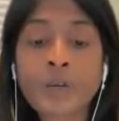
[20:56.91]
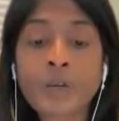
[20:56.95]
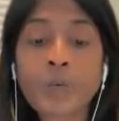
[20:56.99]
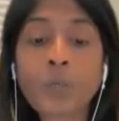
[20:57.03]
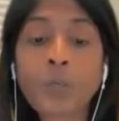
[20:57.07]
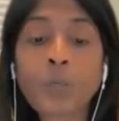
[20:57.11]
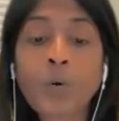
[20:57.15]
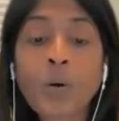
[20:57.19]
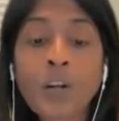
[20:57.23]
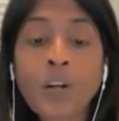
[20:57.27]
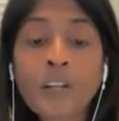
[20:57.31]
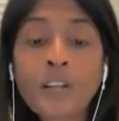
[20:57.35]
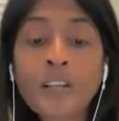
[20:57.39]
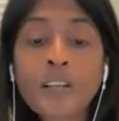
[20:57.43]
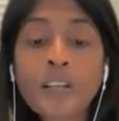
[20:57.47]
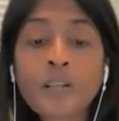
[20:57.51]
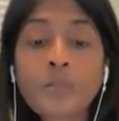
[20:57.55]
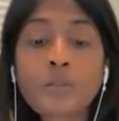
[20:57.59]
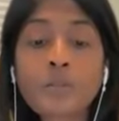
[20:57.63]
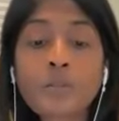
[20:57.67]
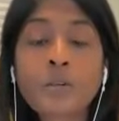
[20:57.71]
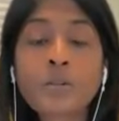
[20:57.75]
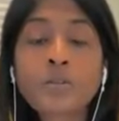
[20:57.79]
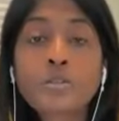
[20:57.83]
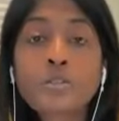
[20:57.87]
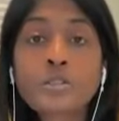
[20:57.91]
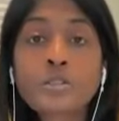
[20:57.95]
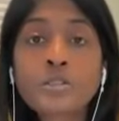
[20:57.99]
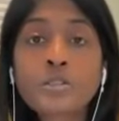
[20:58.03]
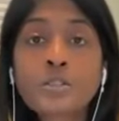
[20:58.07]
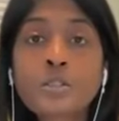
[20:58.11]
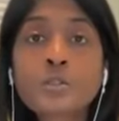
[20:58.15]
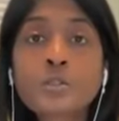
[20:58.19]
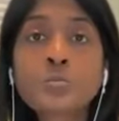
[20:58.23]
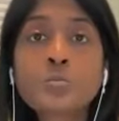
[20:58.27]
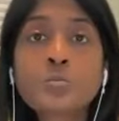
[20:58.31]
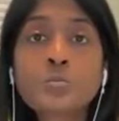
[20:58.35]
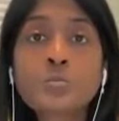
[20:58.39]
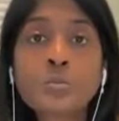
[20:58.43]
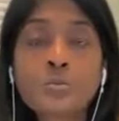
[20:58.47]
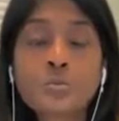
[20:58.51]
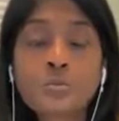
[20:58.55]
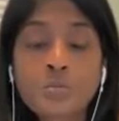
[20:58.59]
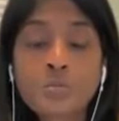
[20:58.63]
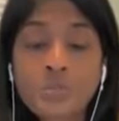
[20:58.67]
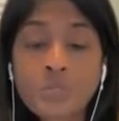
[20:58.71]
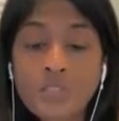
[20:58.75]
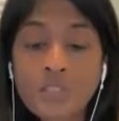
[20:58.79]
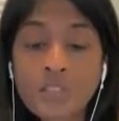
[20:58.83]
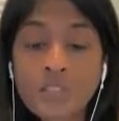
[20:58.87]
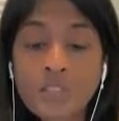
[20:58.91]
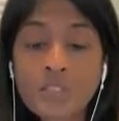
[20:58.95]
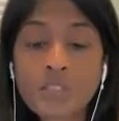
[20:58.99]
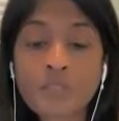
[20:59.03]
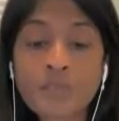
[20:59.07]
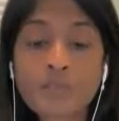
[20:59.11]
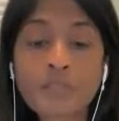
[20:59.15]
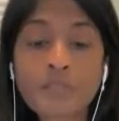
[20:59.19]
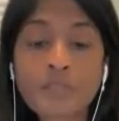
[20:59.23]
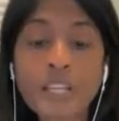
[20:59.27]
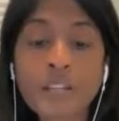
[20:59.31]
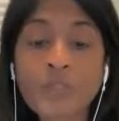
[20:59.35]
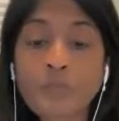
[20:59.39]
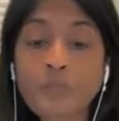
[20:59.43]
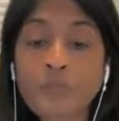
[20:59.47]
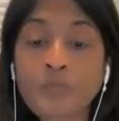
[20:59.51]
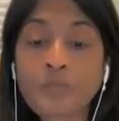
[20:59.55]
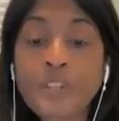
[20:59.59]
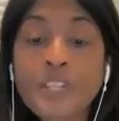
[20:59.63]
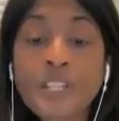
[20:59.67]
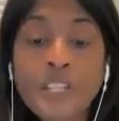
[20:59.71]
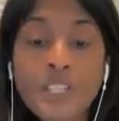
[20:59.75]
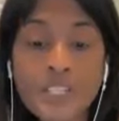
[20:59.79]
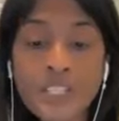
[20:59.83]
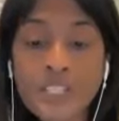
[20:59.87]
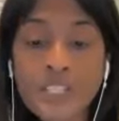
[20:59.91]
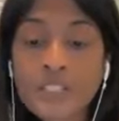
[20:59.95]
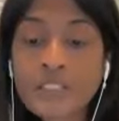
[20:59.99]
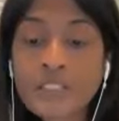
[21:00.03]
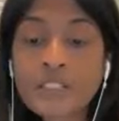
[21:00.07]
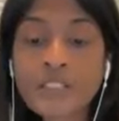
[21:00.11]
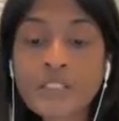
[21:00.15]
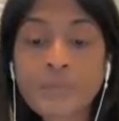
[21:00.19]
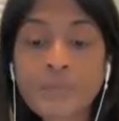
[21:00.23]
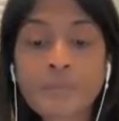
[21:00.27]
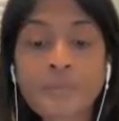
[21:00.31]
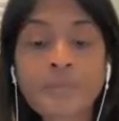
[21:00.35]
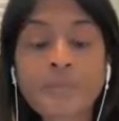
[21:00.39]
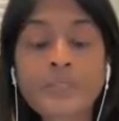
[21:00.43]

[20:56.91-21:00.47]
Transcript: what are the emotional wounds and fears